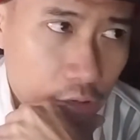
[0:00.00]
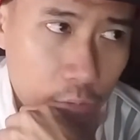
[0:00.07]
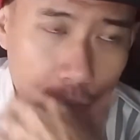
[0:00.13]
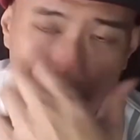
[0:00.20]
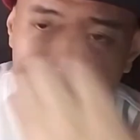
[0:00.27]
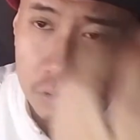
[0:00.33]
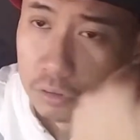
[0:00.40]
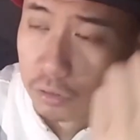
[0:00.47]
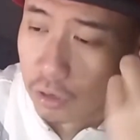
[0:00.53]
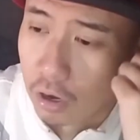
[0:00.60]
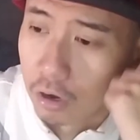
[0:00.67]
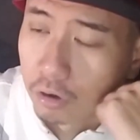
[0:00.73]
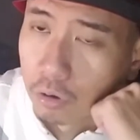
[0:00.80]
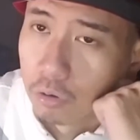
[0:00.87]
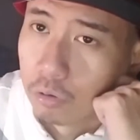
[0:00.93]
will
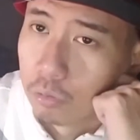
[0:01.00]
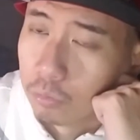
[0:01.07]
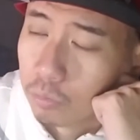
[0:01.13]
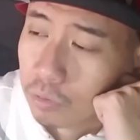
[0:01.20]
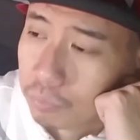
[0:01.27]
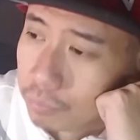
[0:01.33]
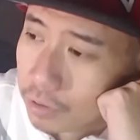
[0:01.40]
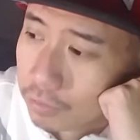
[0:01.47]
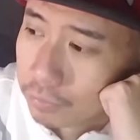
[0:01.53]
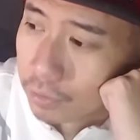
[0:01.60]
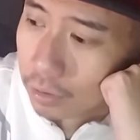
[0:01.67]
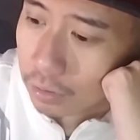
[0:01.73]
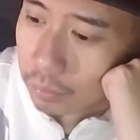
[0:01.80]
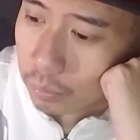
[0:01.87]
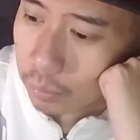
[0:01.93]
all go with me
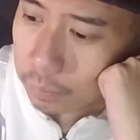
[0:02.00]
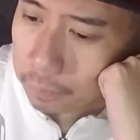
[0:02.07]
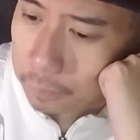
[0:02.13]
for